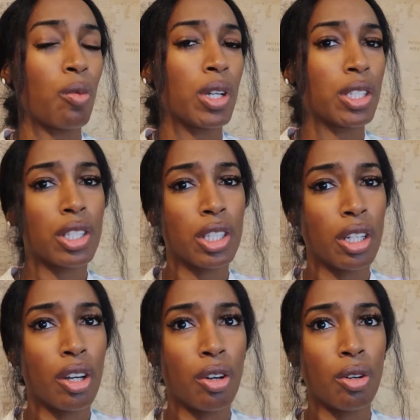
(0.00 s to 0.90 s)
I was to
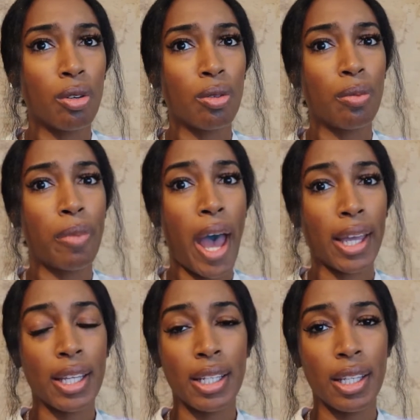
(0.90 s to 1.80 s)
go
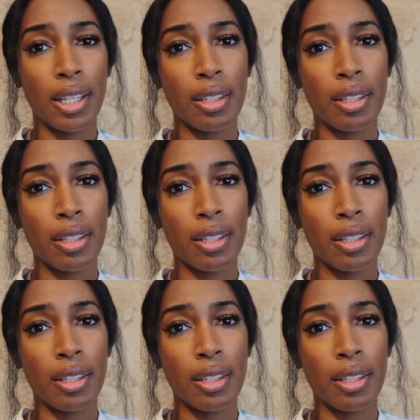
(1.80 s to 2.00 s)
back and,